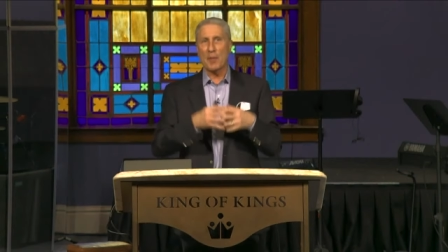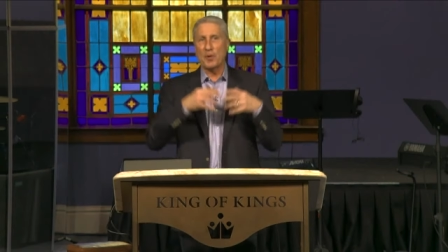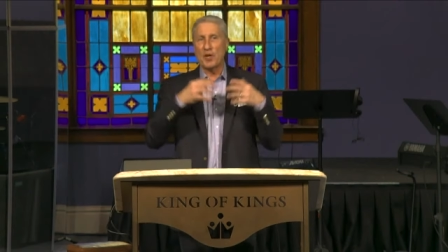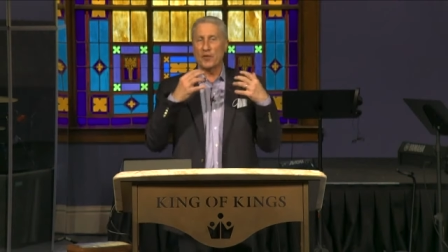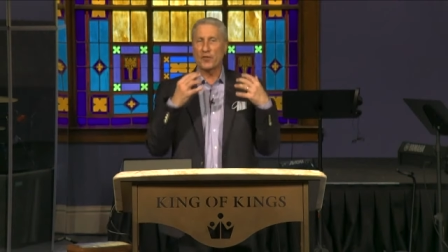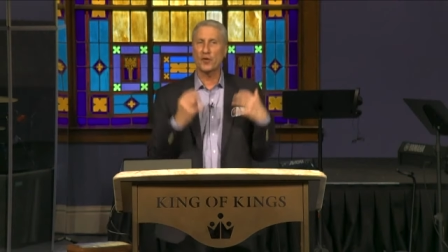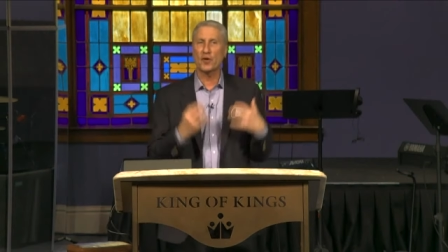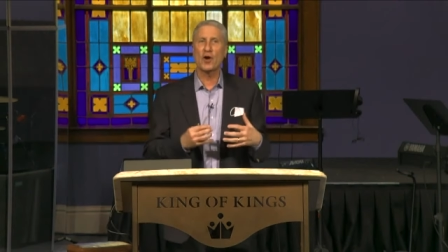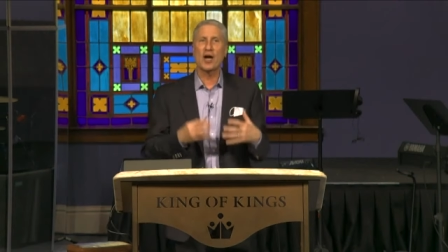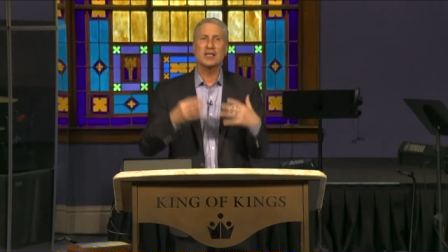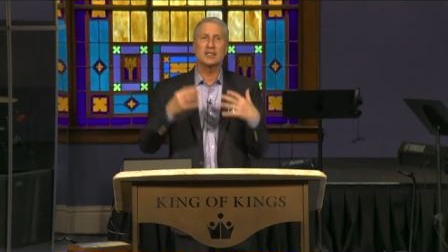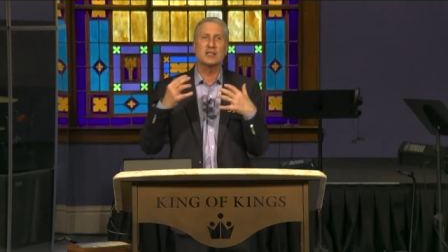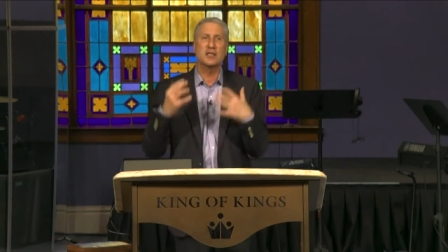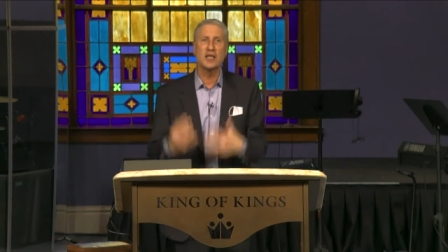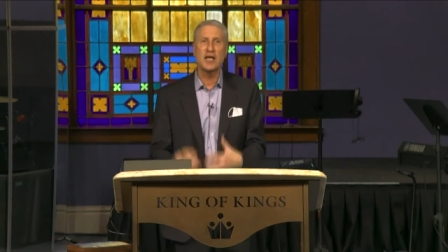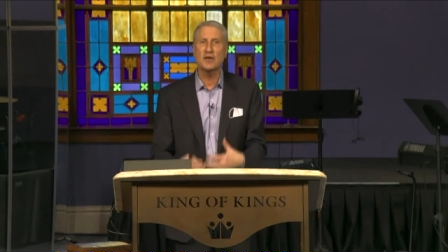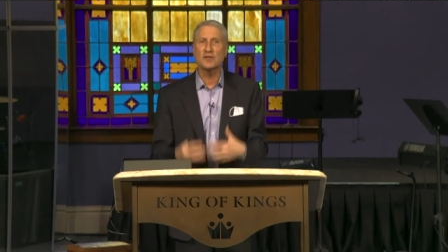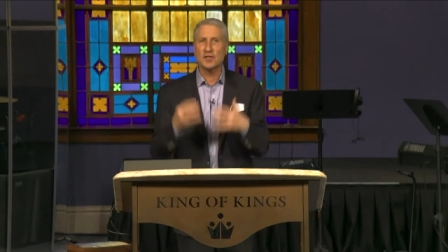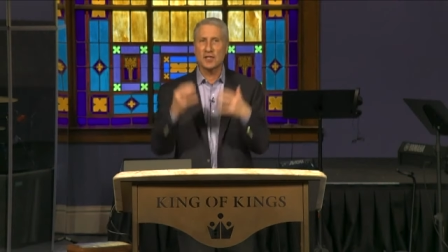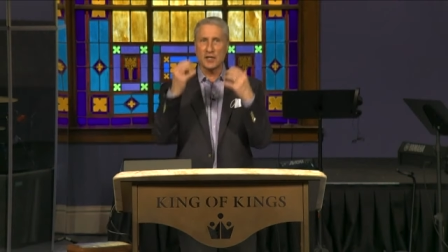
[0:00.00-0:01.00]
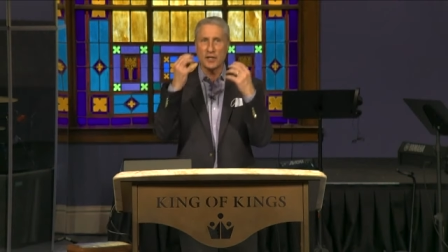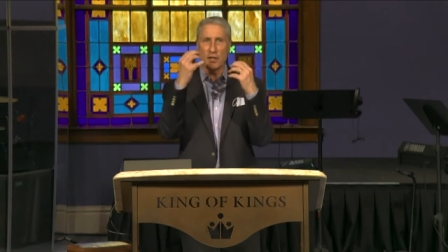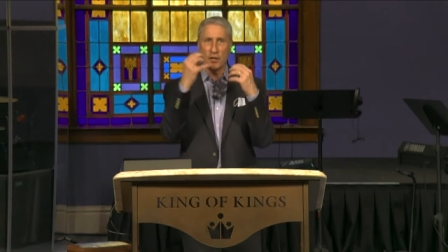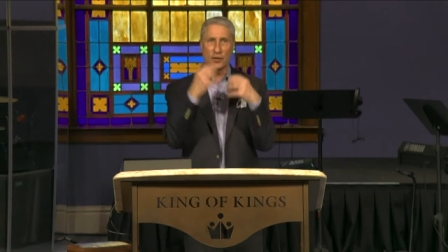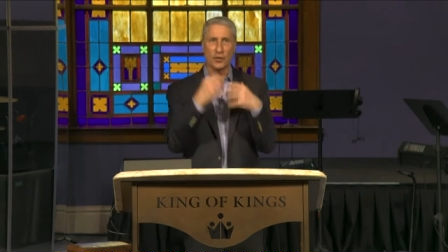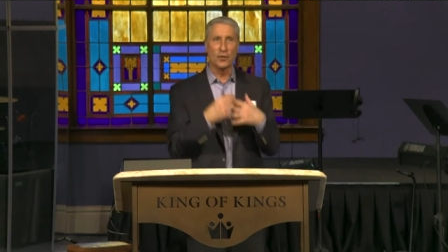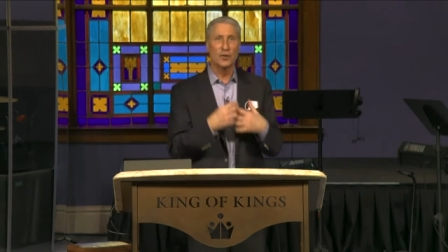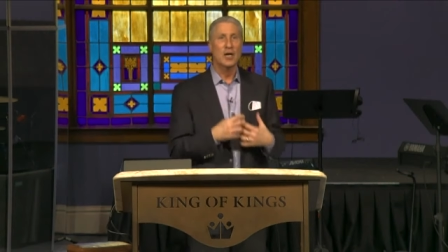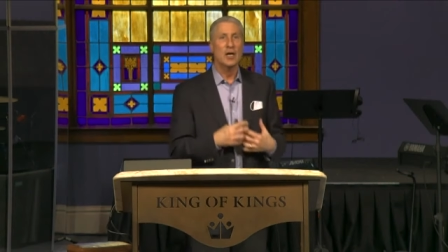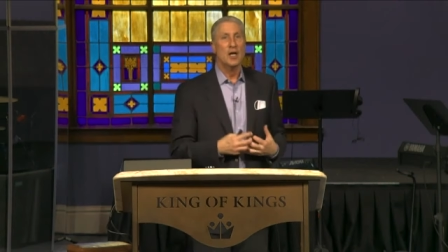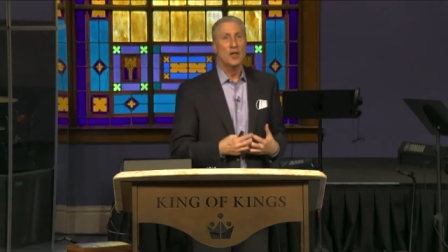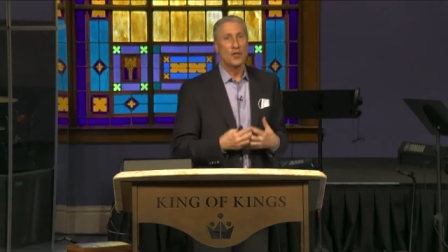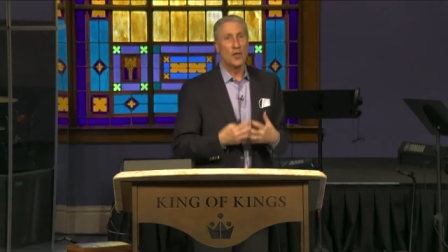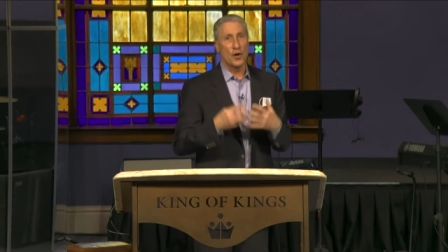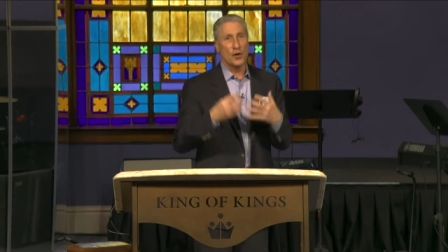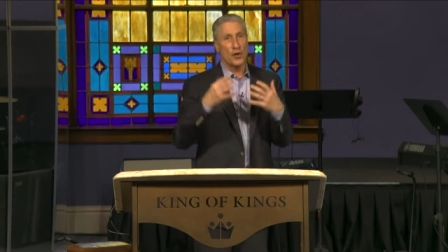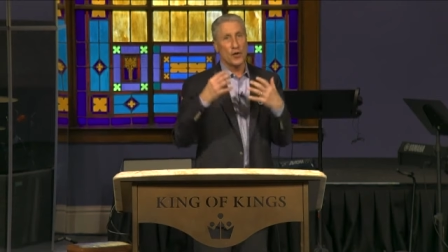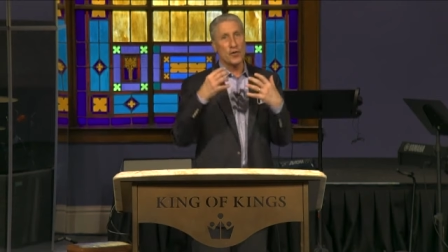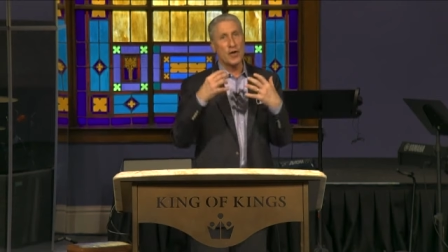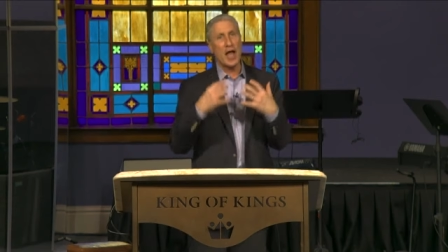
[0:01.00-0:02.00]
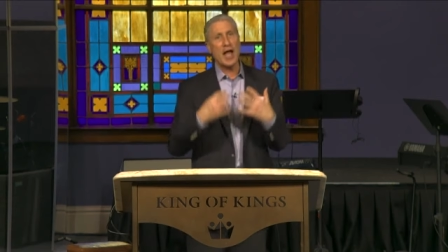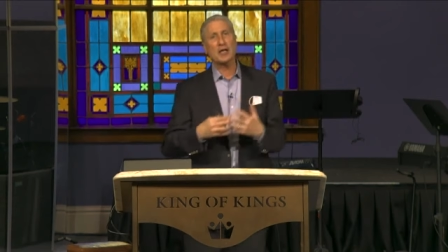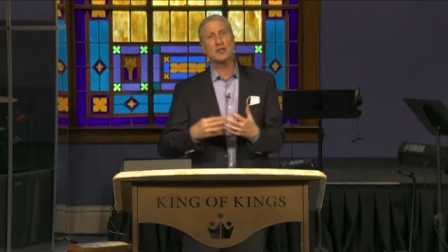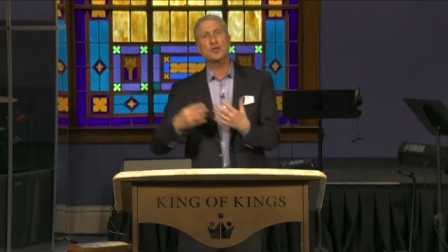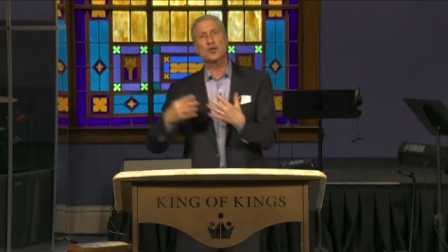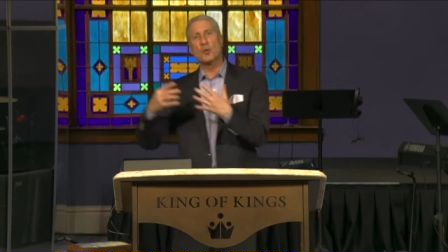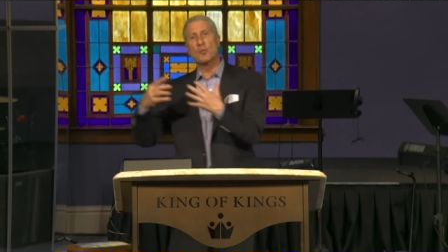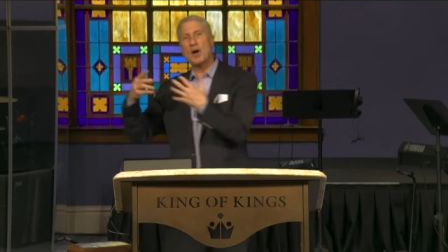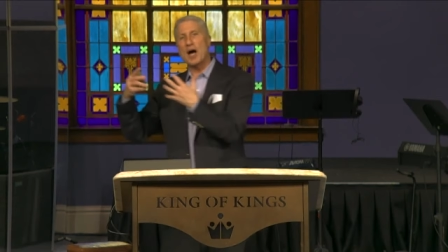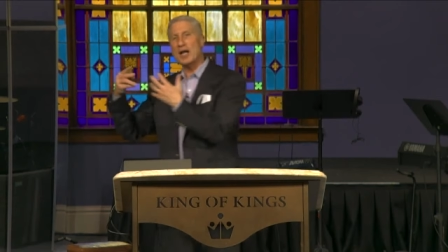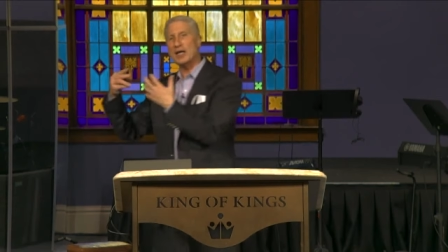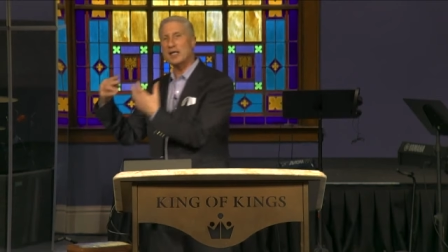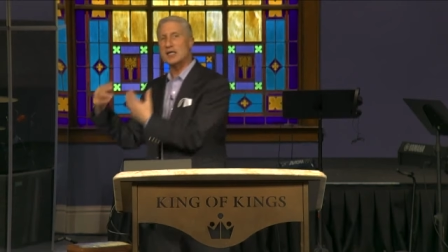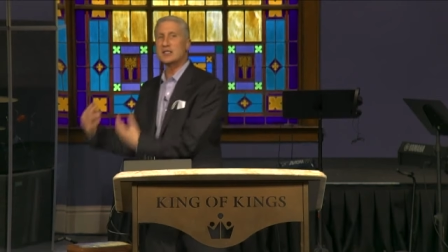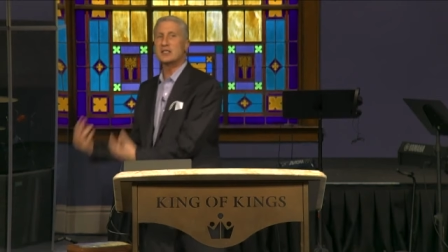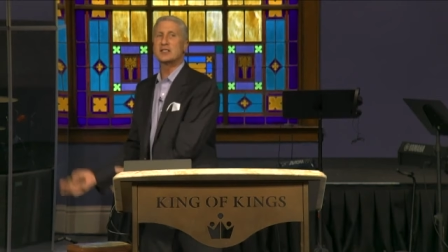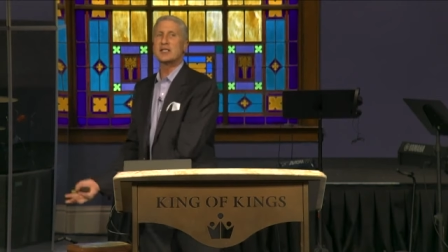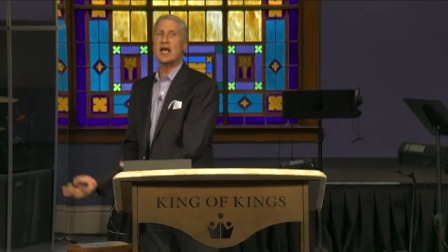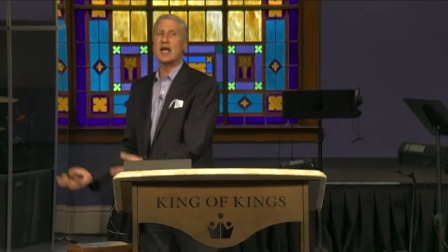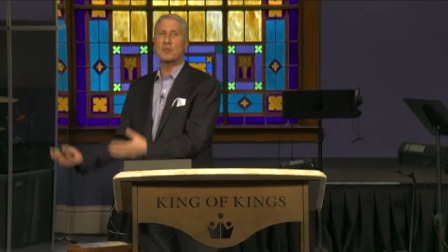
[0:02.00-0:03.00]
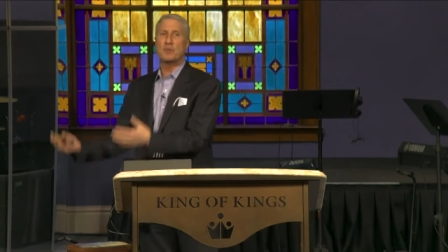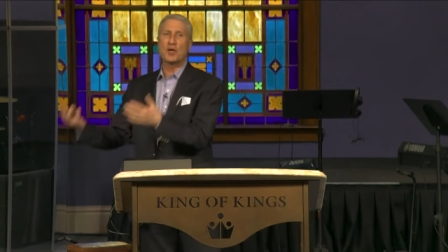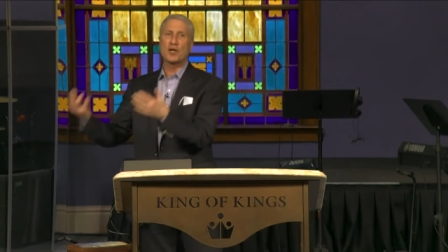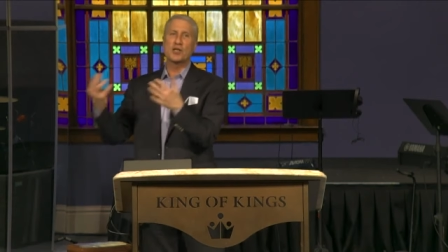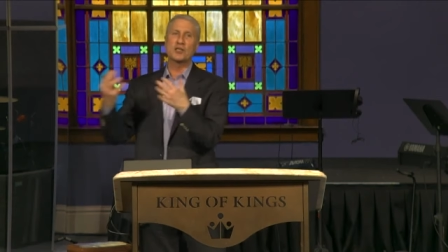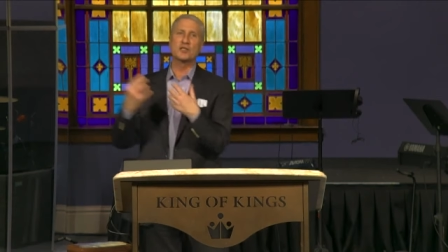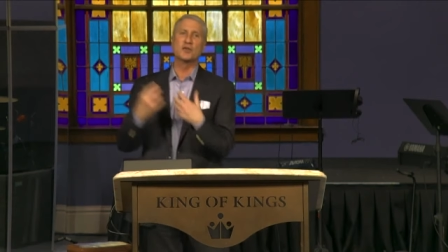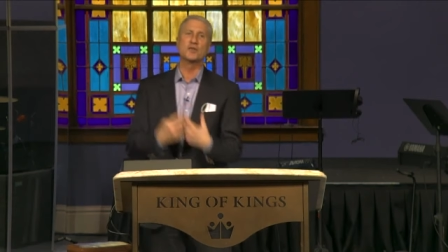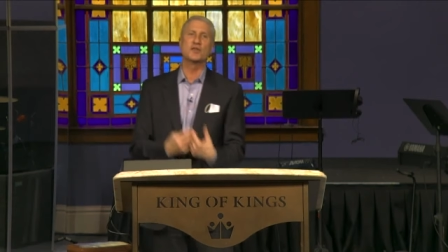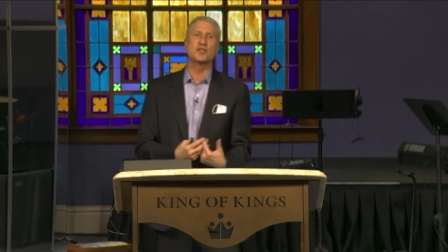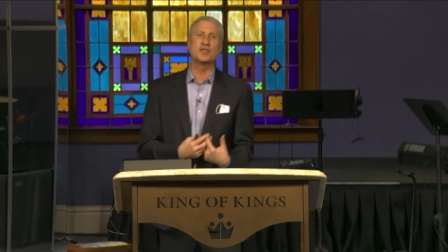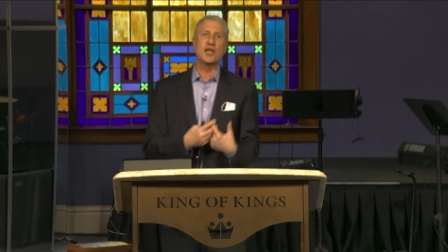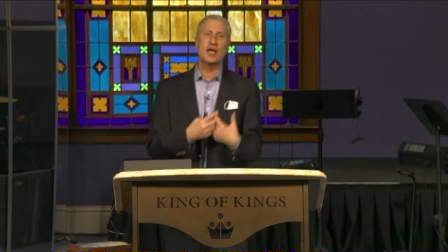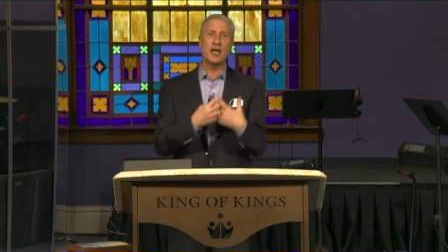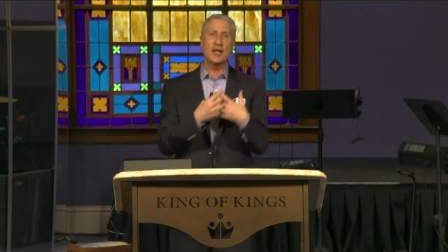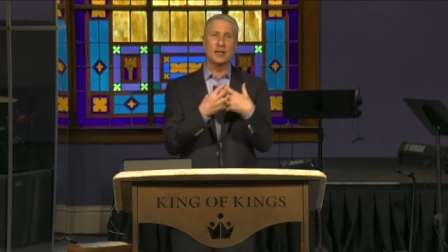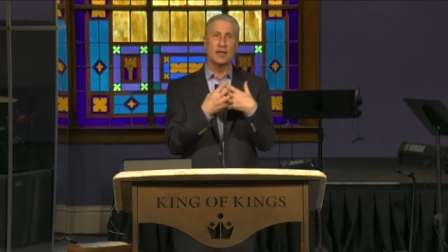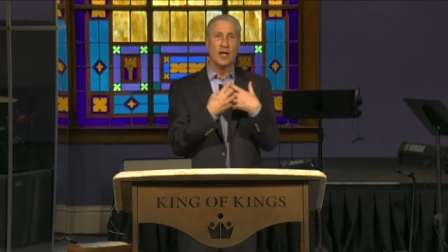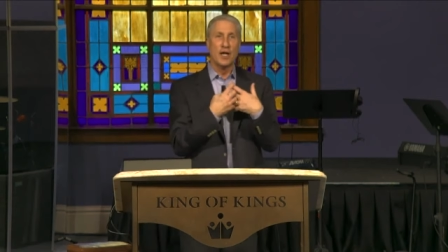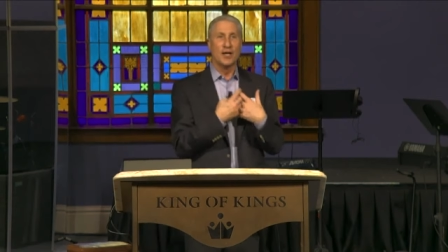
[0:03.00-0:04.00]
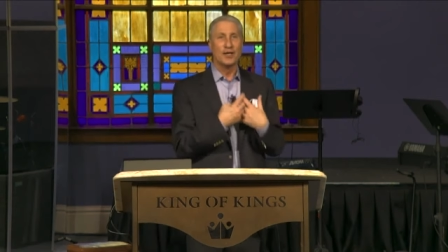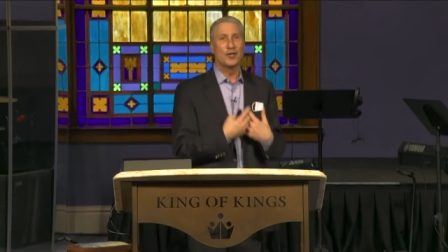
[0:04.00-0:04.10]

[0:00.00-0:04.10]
But if Christ lives in you, though your natural body is dead because of sin,